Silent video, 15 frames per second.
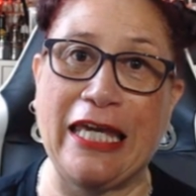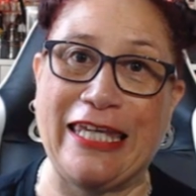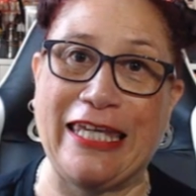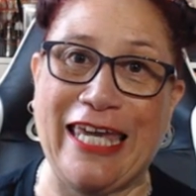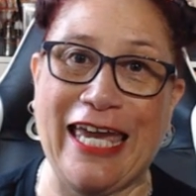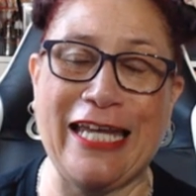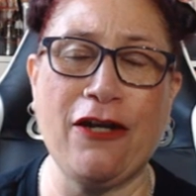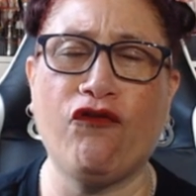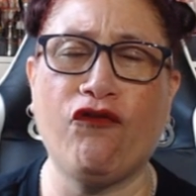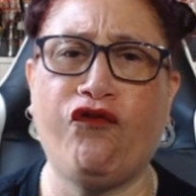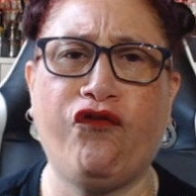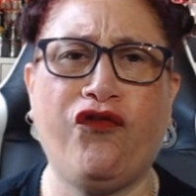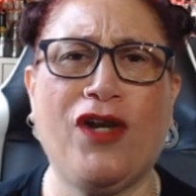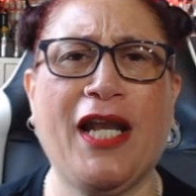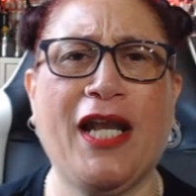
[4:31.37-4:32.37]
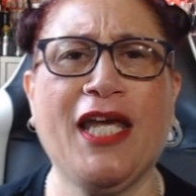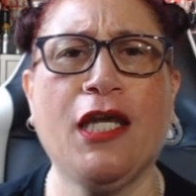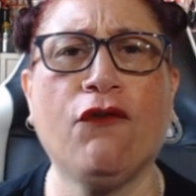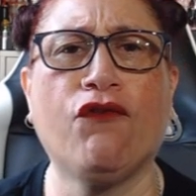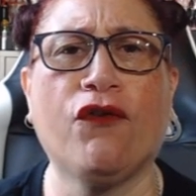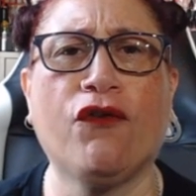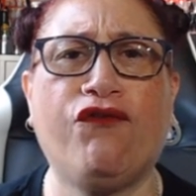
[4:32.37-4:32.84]
Again,
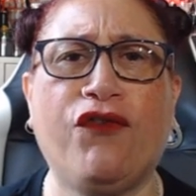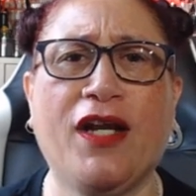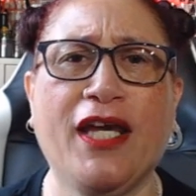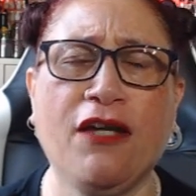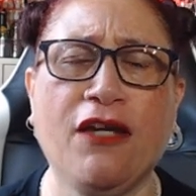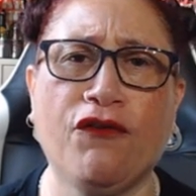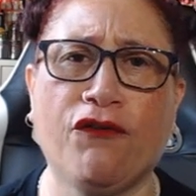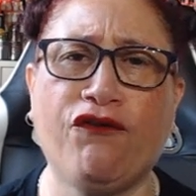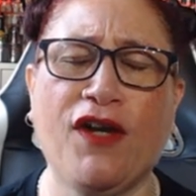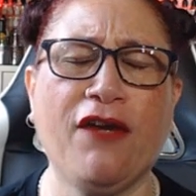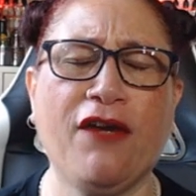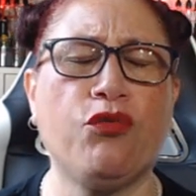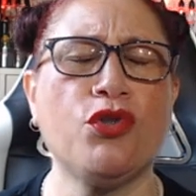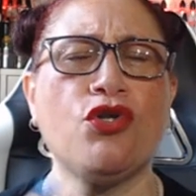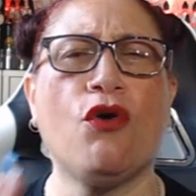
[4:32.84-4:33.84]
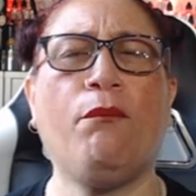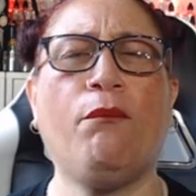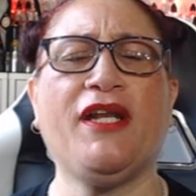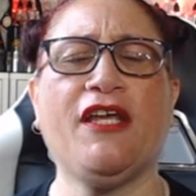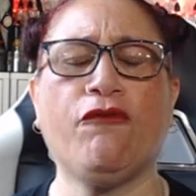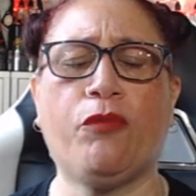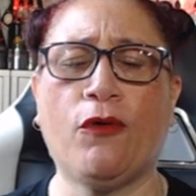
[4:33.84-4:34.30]
flavour was
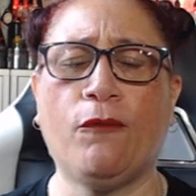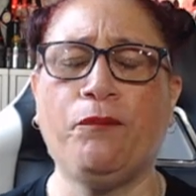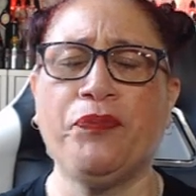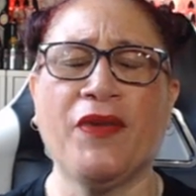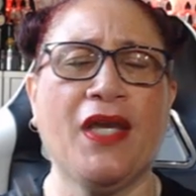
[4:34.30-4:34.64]
unbelievable.